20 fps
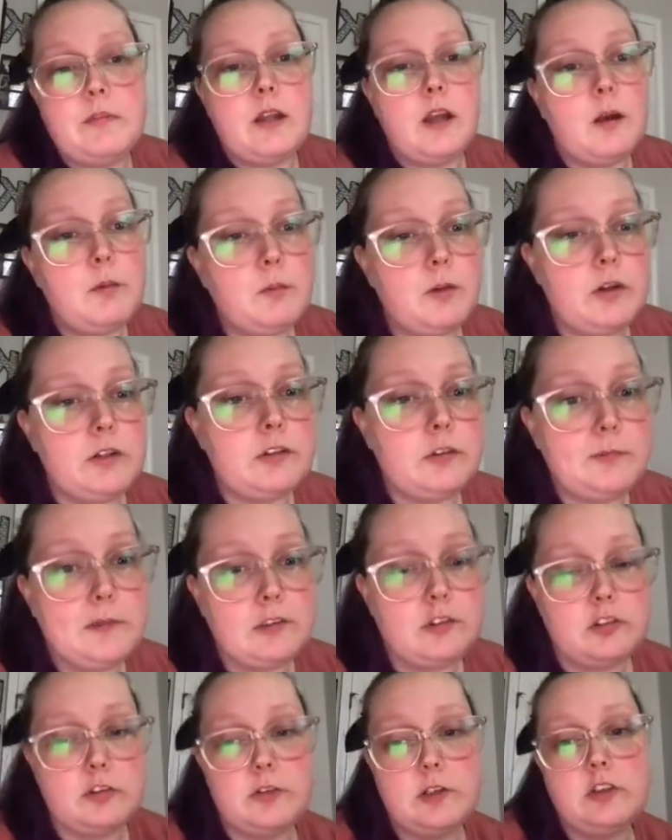I want to
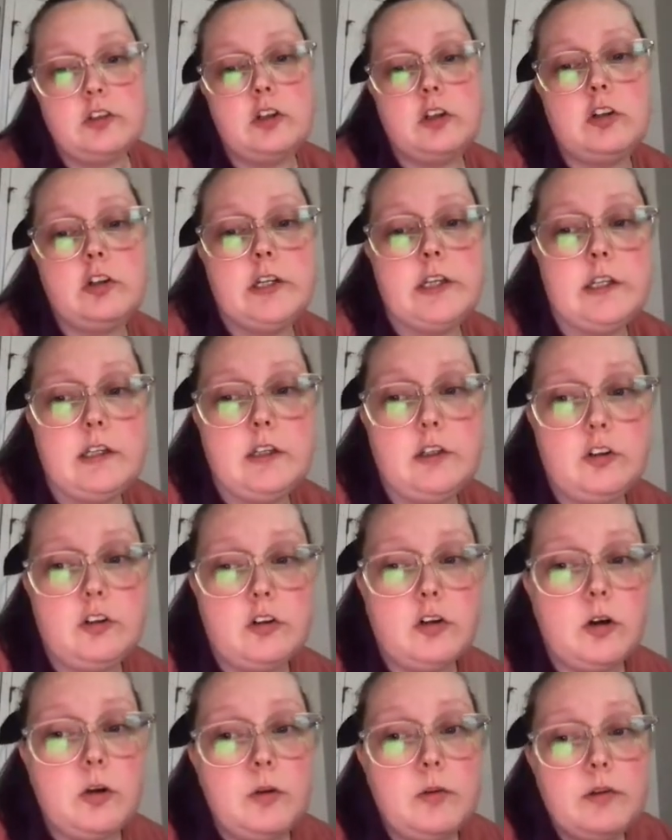make sure that y'all are hitting your
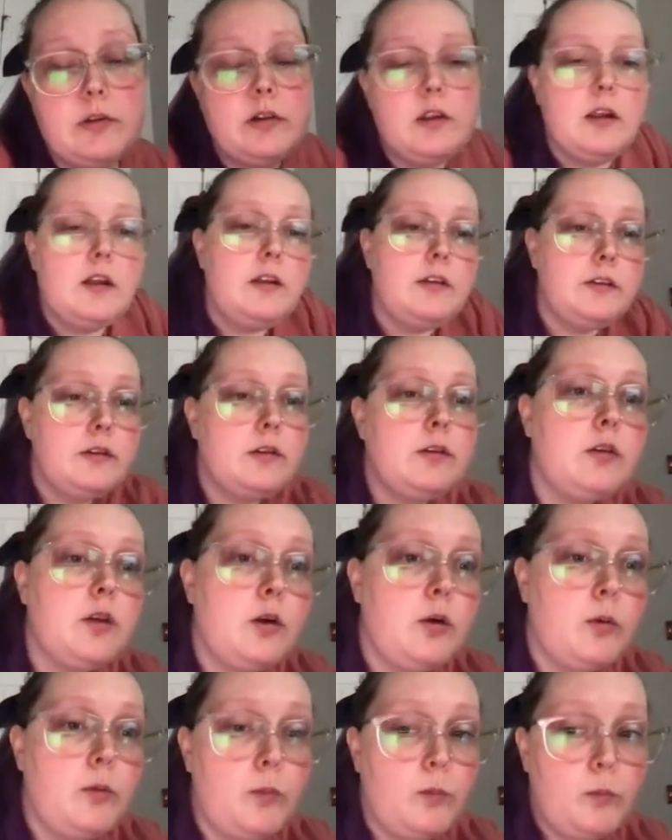goals,
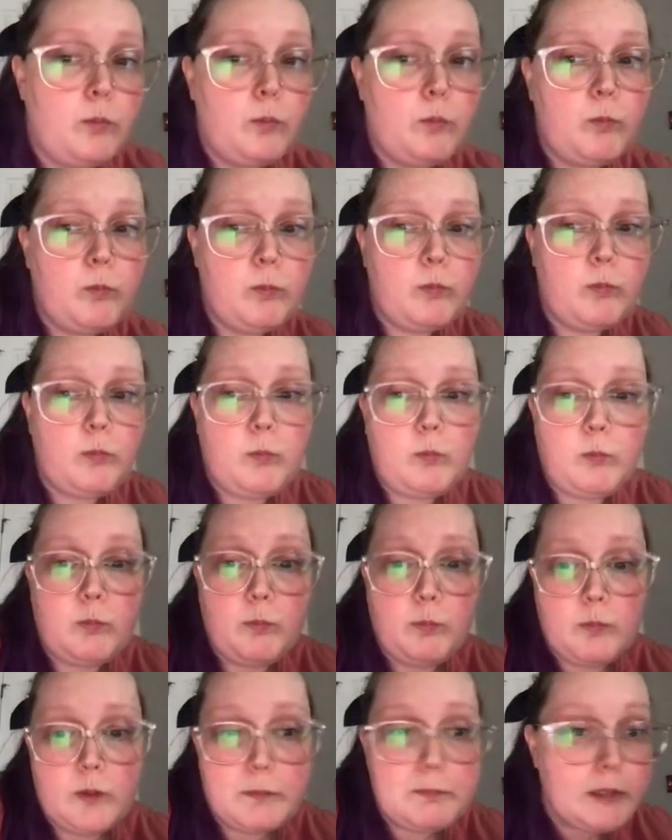so
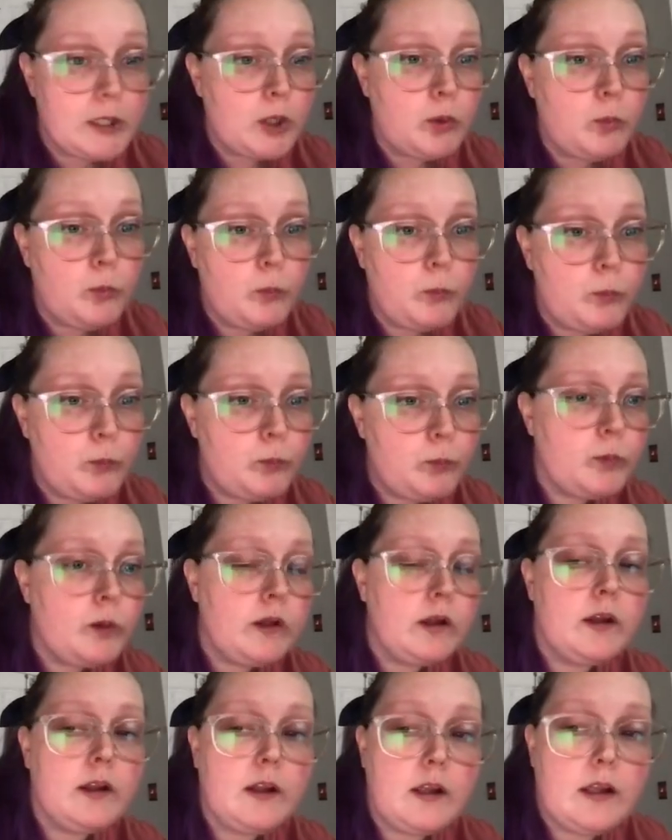let me know.
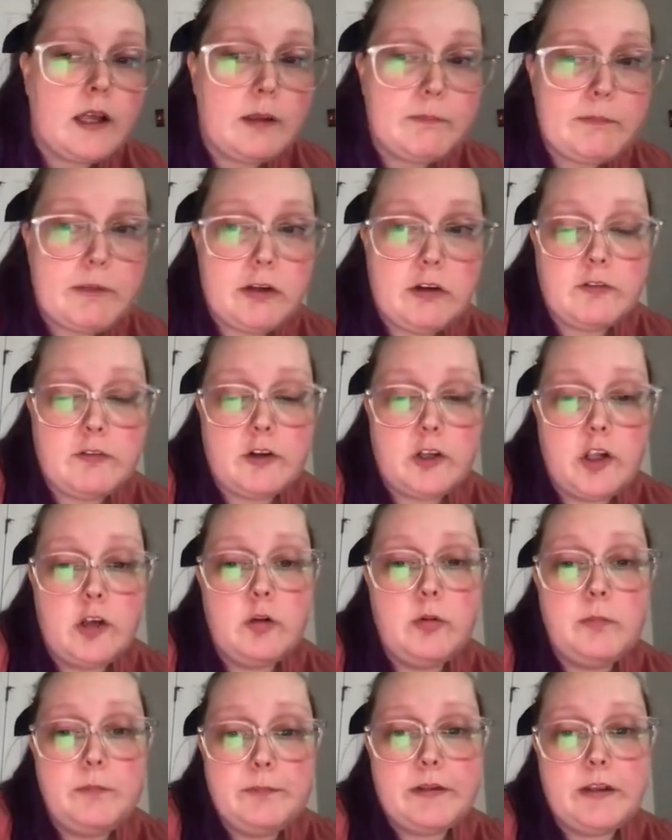I'm here for
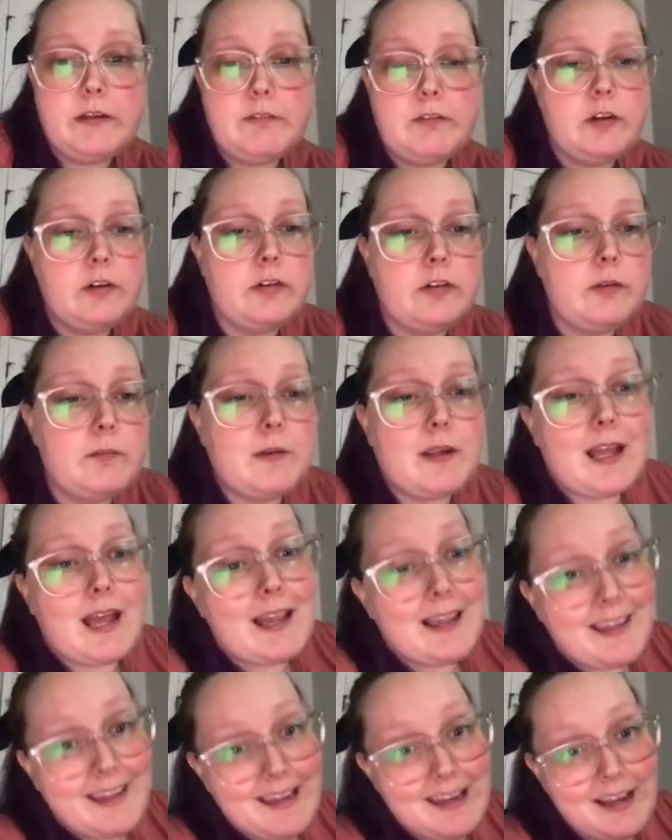you. If there's something
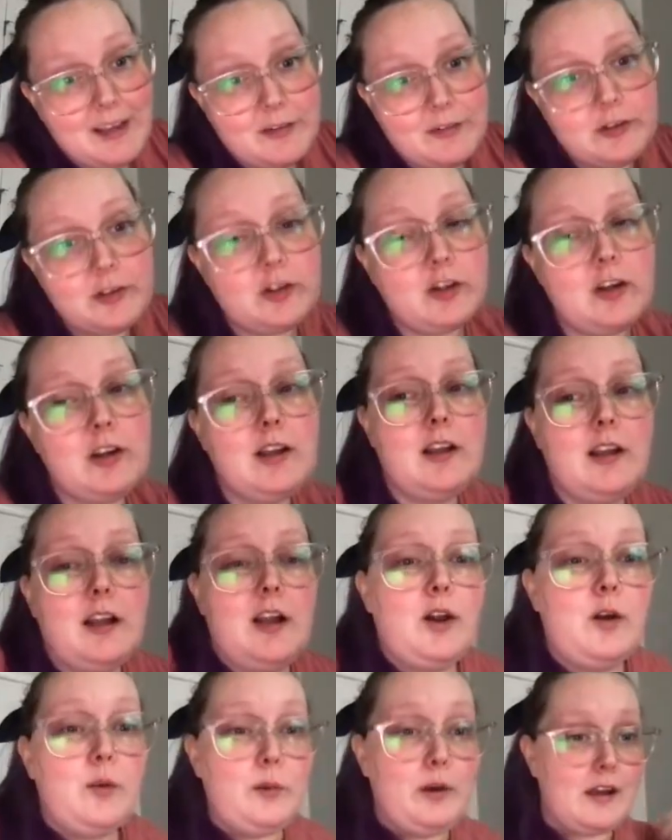I can't answer,
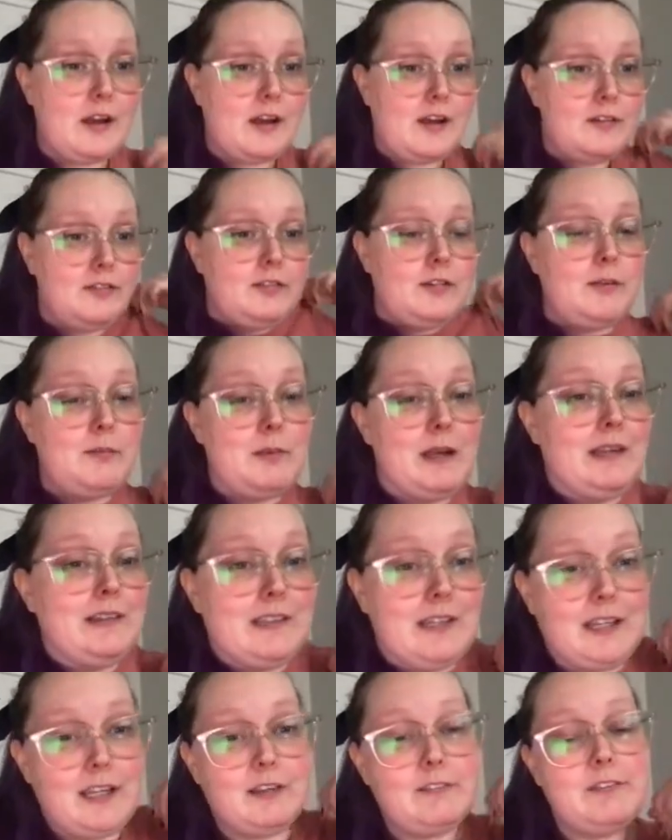we have
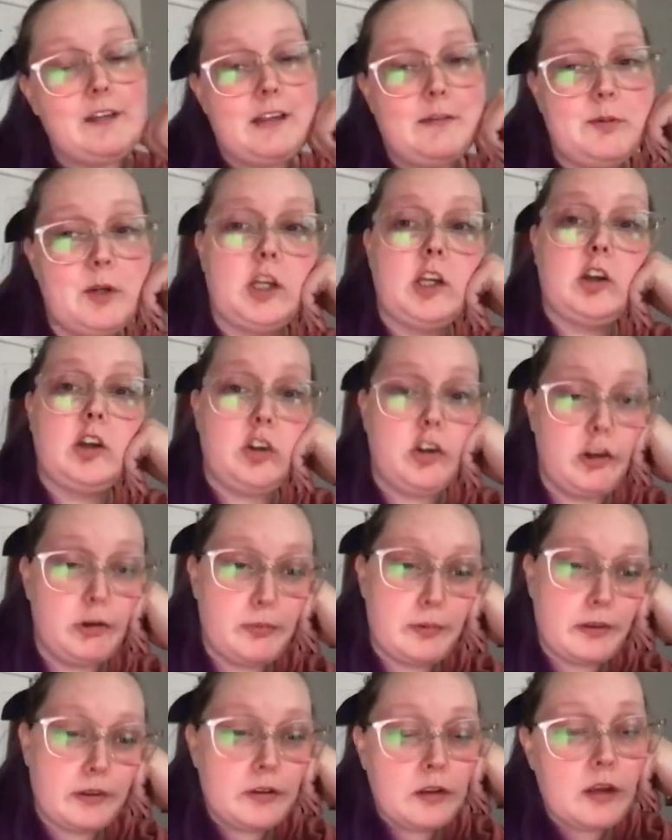amazing Facebook
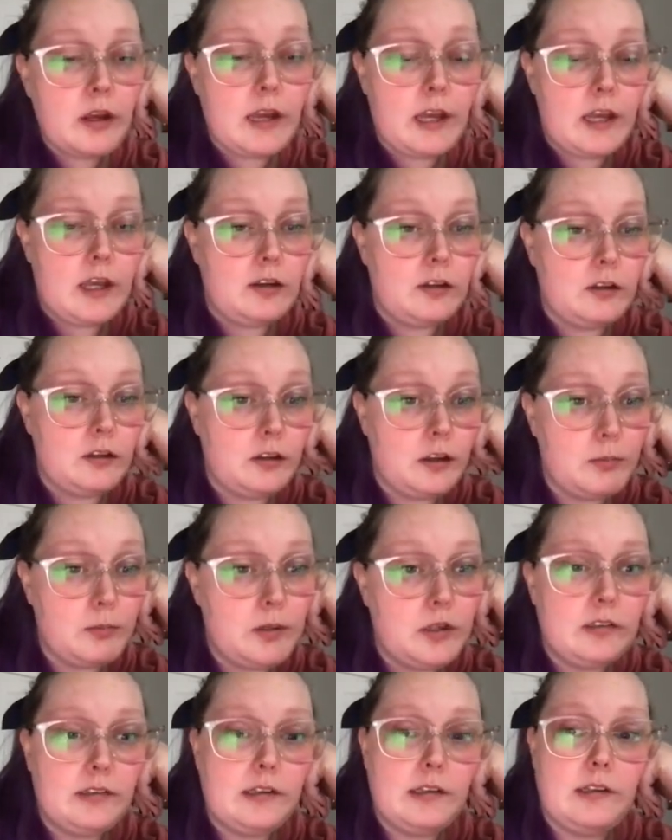groups and
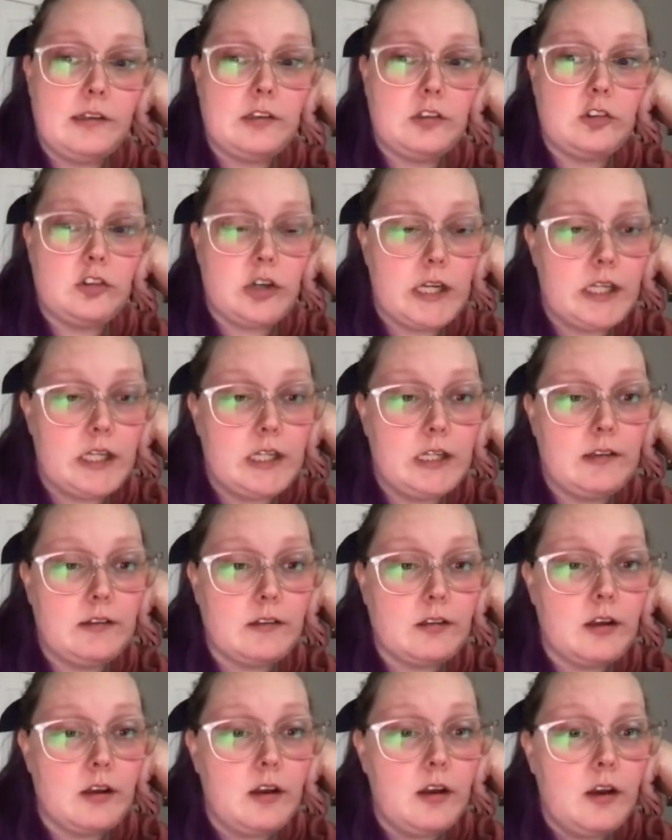communities and
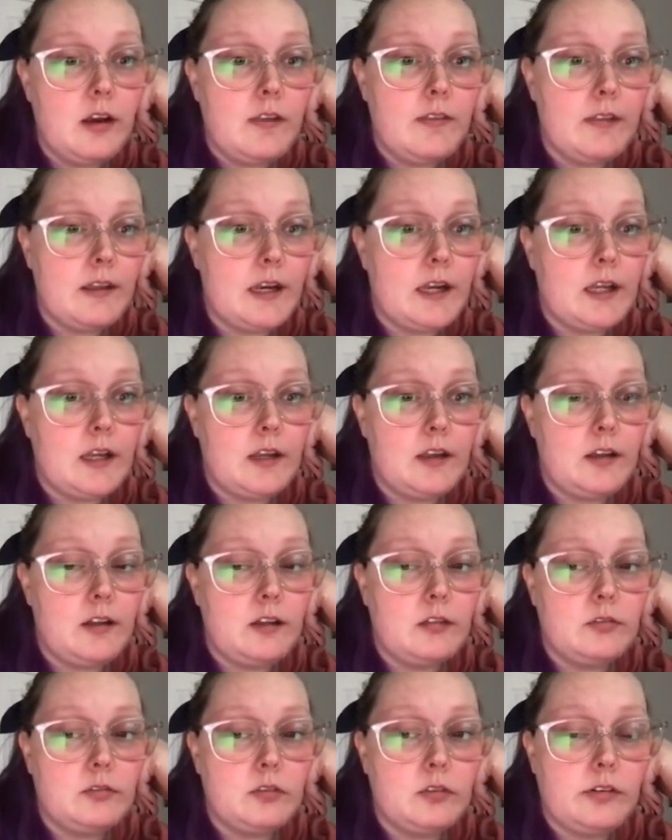trainings that I
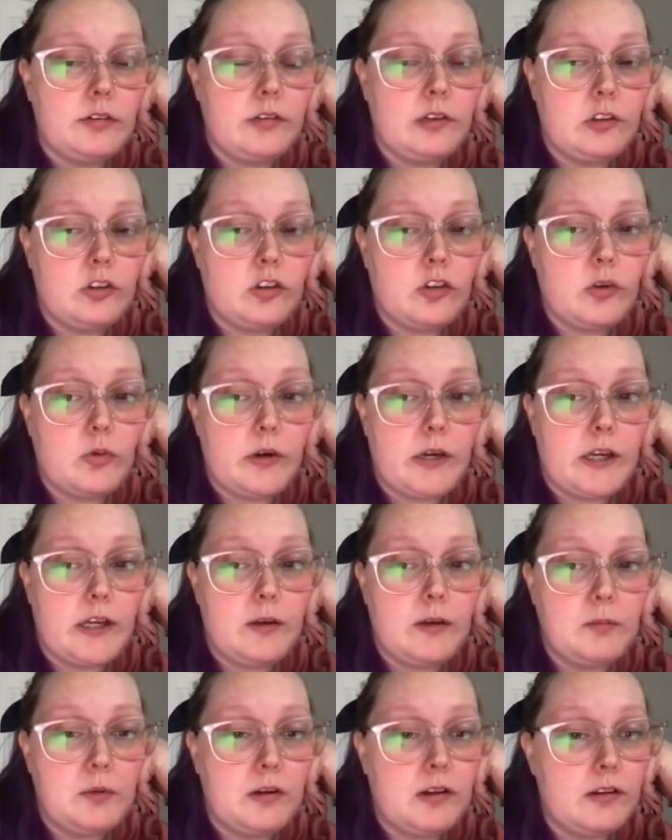can send your
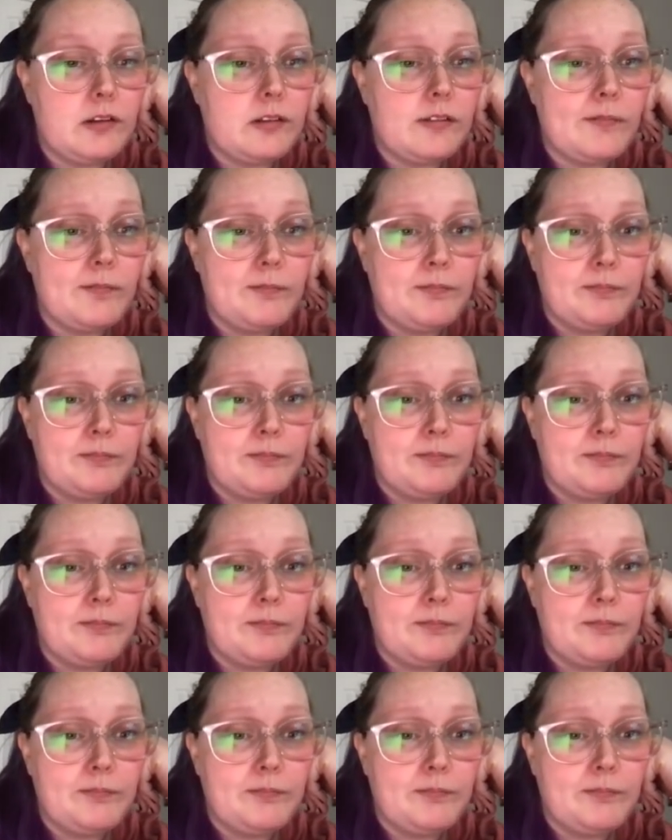way, because